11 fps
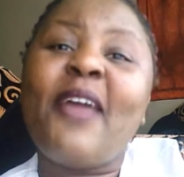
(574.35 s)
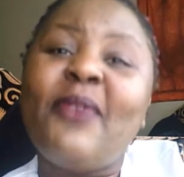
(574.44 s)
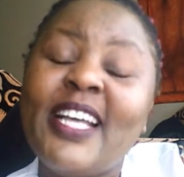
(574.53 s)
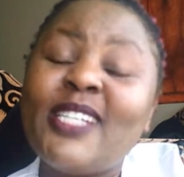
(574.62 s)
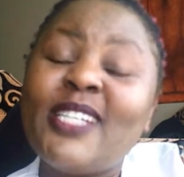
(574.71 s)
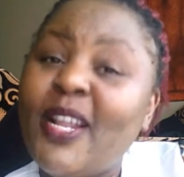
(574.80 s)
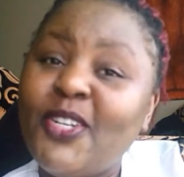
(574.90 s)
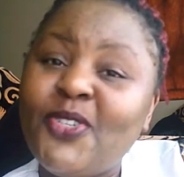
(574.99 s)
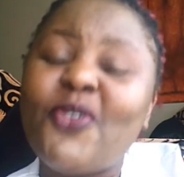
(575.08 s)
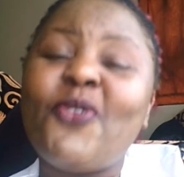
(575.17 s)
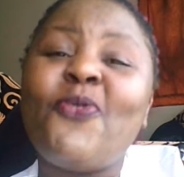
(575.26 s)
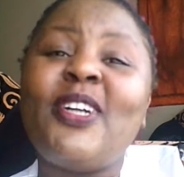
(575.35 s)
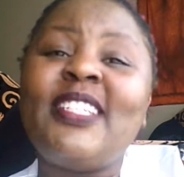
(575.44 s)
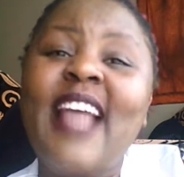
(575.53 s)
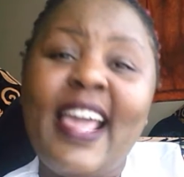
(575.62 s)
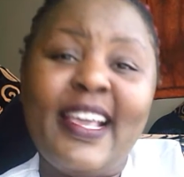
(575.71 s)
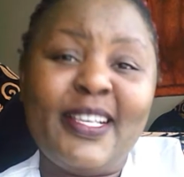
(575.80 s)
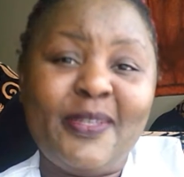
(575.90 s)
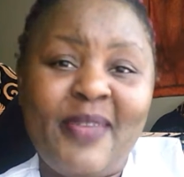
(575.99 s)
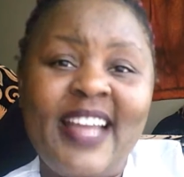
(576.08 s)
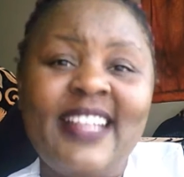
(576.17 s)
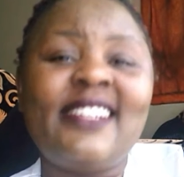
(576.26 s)
I will explain to you what
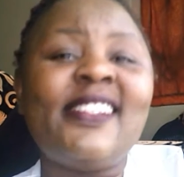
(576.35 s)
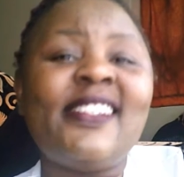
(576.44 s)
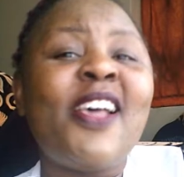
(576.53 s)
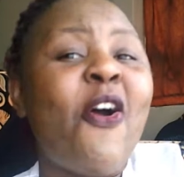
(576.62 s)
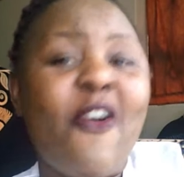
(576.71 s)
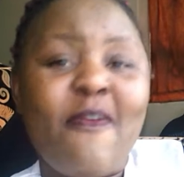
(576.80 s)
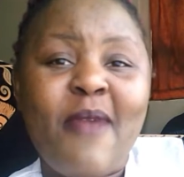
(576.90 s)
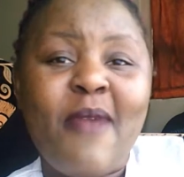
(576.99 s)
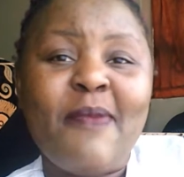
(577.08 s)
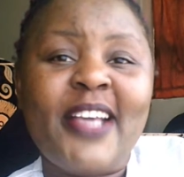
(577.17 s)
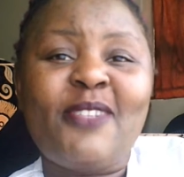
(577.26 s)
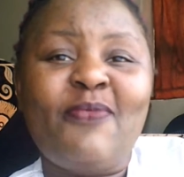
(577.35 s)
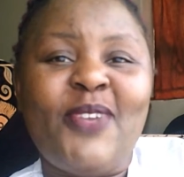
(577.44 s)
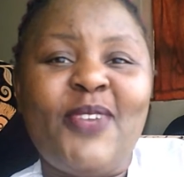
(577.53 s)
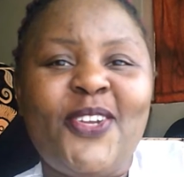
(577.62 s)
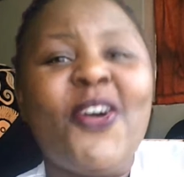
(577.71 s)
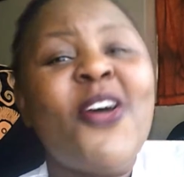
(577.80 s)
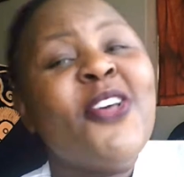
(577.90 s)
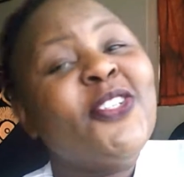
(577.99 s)
ISBN is on my next video.